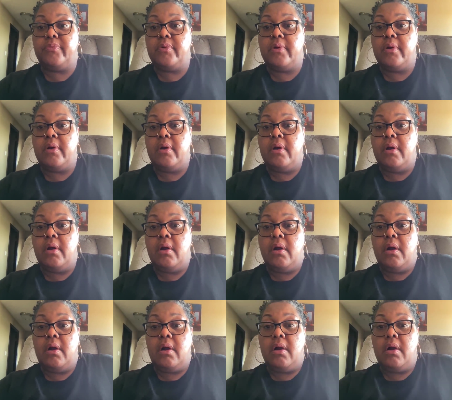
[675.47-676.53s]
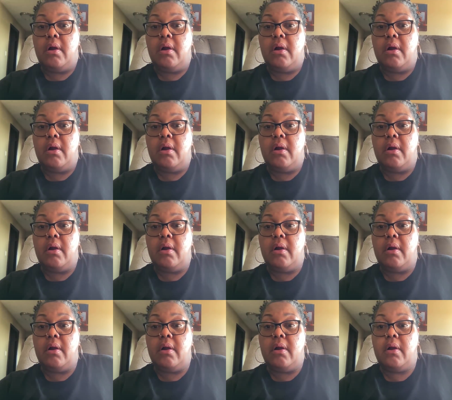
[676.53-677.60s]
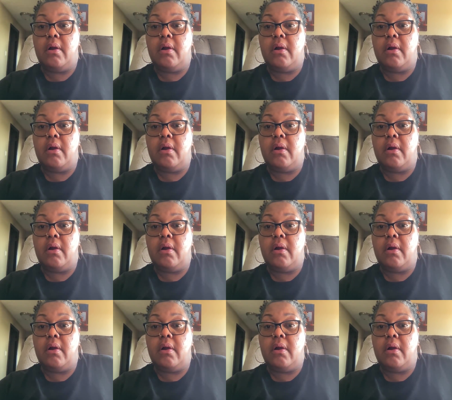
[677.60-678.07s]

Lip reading: (no one is talking)